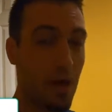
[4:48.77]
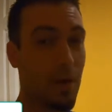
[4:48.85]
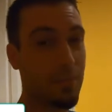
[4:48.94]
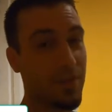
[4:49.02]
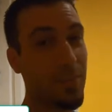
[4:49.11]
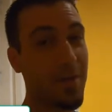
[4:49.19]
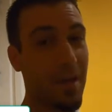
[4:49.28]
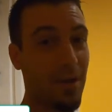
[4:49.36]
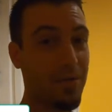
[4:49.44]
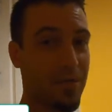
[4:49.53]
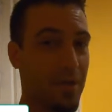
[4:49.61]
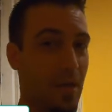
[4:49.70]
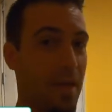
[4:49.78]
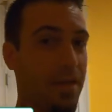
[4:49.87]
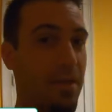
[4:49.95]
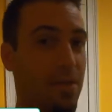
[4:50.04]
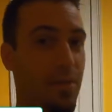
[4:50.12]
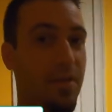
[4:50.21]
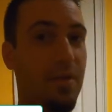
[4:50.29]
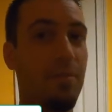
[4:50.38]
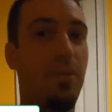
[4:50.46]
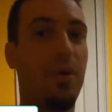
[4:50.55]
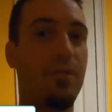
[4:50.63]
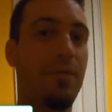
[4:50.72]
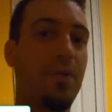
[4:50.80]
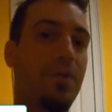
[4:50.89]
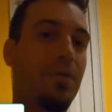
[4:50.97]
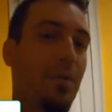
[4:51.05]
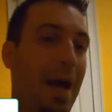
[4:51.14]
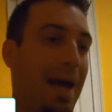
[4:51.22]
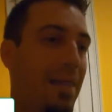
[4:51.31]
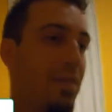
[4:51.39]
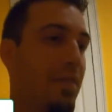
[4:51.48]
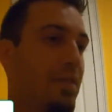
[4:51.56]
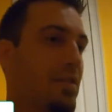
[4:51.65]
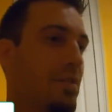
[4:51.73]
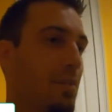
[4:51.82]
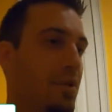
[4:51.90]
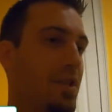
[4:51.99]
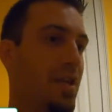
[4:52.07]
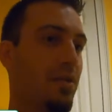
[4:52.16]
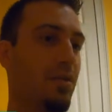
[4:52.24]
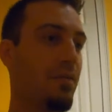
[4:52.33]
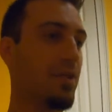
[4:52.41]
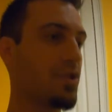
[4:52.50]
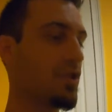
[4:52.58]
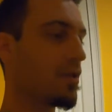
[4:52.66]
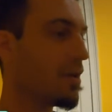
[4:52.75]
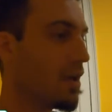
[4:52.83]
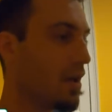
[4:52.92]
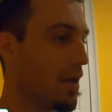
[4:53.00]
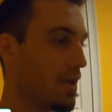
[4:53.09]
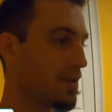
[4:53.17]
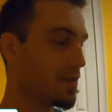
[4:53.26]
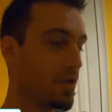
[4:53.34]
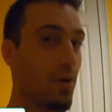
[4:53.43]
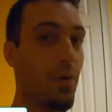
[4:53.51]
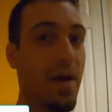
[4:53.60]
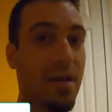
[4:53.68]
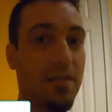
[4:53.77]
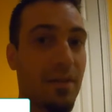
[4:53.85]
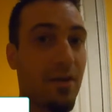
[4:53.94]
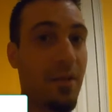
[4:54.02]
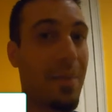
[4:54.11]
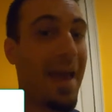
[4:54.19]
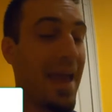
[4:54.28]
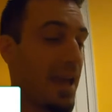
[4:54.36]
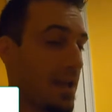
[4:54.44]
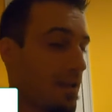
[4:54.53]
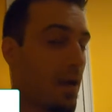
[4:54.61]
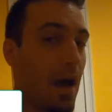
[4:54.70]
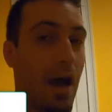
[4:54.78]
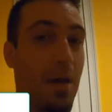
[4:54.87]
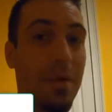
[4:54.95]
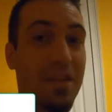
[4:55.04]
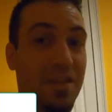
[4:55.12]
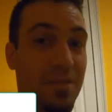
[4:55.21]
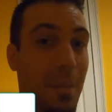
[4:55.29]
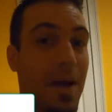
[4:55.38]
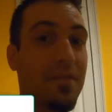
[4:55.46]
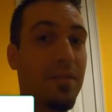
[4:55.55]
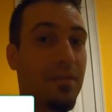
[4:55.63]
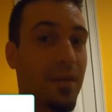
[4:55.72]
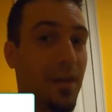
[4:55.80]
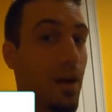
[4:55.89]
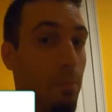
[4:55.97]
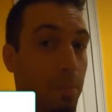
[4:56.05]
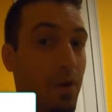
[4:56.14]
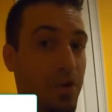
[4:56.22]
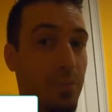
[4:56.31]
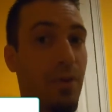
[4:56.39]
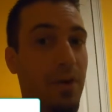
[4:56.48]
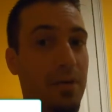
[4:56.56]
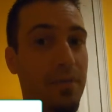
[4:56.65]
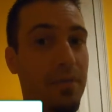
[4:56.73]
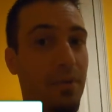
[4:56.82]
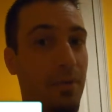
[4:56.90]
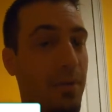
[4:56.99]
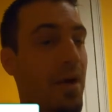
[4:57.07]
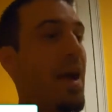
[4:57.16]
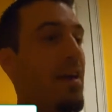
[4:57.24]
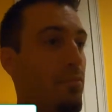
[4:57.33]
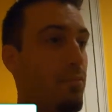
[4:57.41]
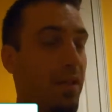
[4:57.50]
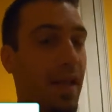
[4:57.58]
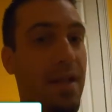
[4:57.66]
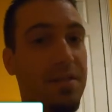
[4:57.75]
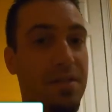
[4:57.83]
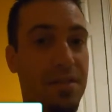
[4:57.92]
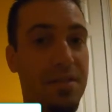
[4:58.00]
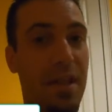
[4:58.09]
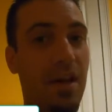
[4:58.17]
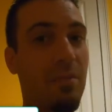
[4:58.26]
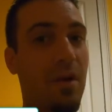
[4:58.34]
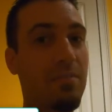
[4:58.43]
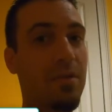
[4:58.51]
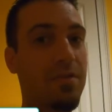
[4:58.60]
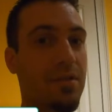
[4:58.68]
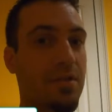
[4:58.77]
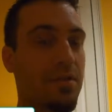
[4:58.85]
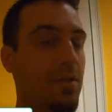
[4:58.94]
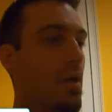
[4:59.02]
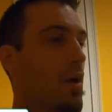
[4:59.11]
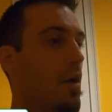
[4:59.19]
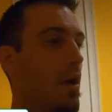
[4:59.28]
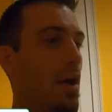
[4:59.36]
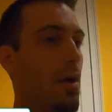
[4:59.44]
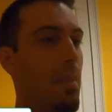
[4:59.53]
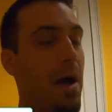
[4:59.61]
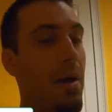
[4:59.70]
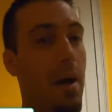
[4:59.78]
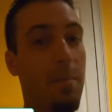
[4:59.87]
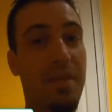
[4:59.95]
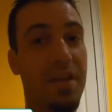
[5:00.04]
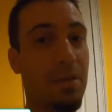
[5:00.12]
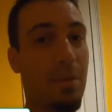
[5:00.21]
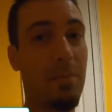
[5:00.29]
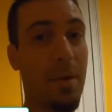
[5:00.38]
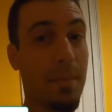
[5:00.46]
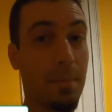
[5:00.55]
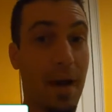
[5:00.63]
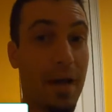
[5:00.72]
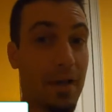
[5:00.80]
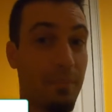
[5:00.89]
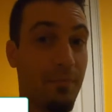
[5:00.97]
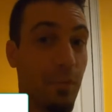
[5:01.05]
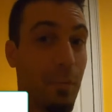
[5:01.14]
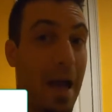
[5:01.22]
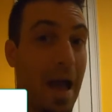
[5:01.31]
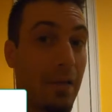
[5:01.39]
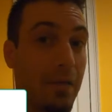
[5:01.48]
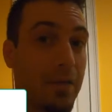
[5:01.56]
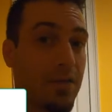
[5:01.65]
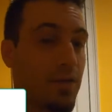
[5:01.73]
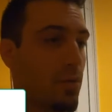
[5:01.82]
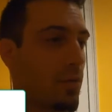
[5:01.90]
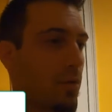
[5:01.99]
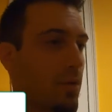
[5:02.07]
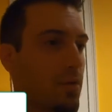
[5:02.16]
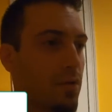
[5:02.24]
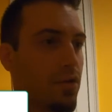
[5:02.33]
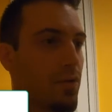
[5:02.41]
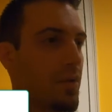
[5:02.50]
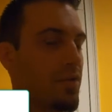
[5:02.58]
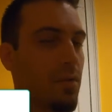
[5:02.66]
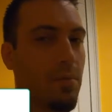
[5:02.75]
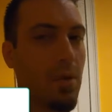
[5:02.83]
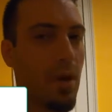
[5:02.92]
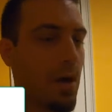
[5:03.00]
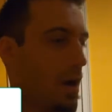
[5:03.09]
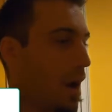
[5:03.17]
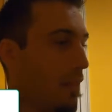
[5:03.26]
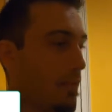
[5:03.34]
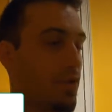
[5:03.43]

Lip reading: something else that I think is really important for you to do at this particular venture is to go ahead and tell them, hey, I'm expecting to get a bunch more inventory. I have plans to scale my business. I'm thinking about maybe buying a few pallets or doing some other